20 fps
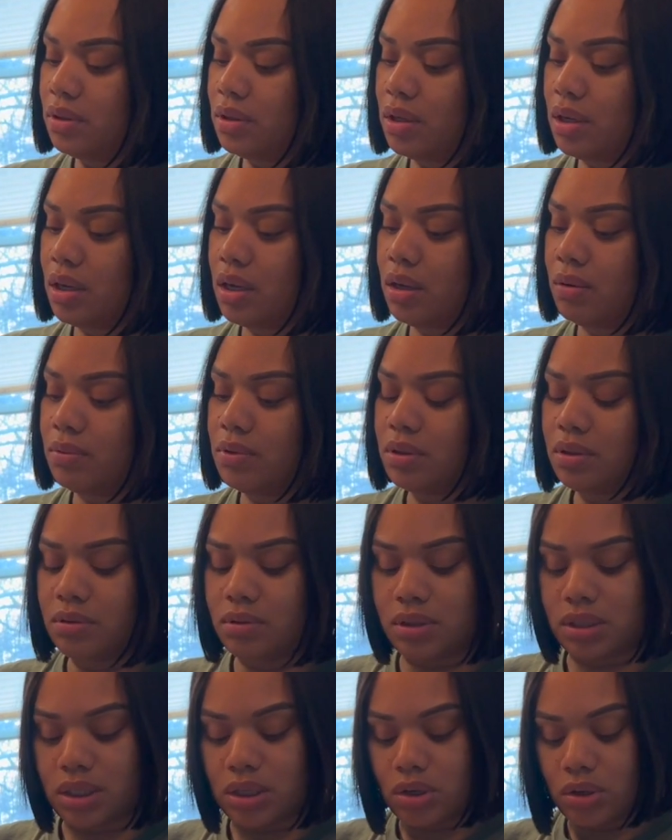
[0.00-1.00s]
um this
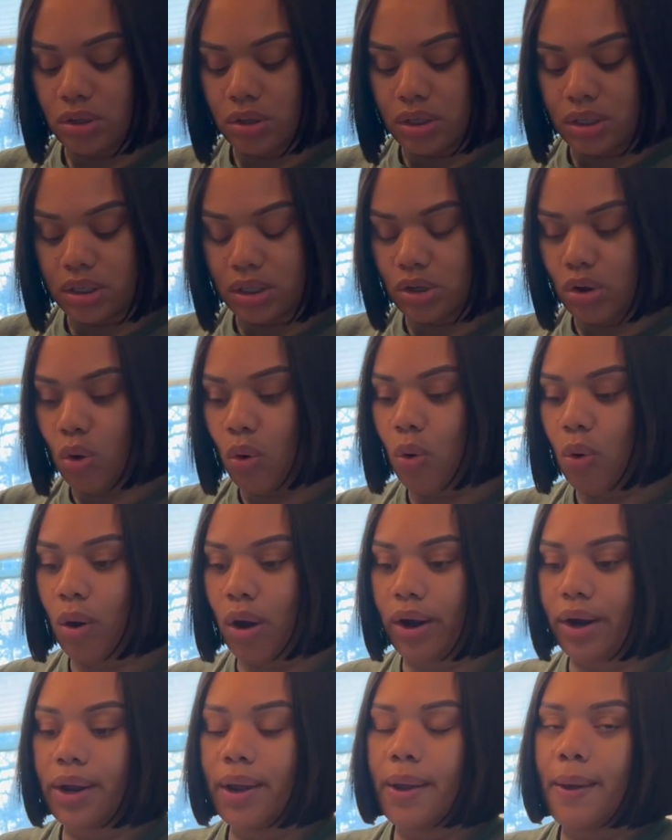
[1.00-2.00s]
one a little
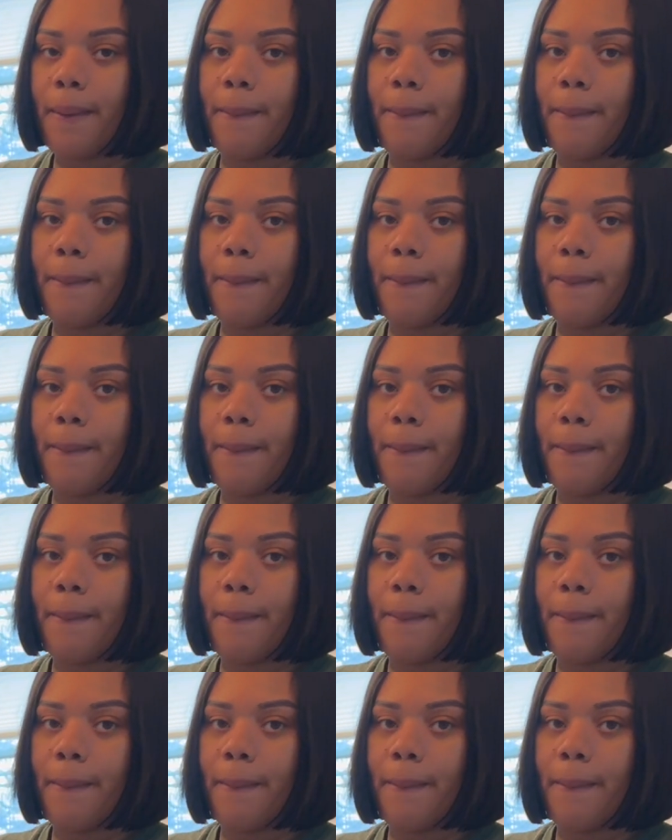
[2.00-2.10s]
hard